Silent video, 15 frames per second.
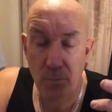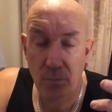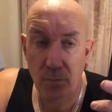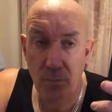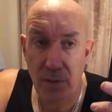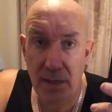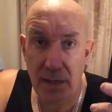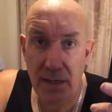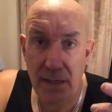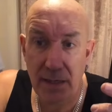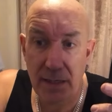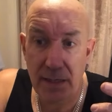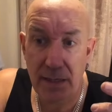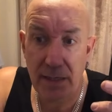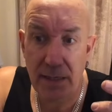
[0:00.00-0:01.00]

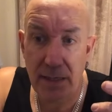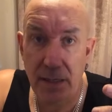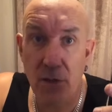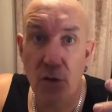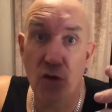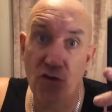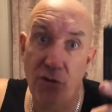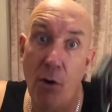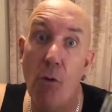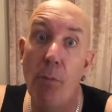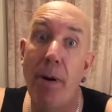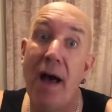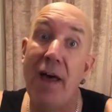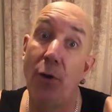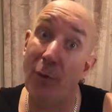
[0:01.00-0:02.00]
the control
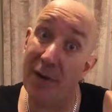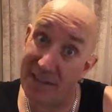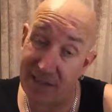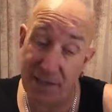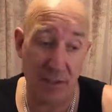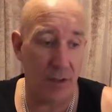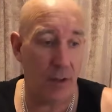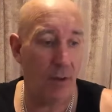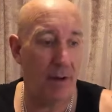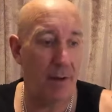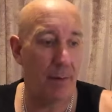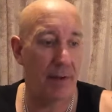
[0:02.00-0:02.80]
panel is inside.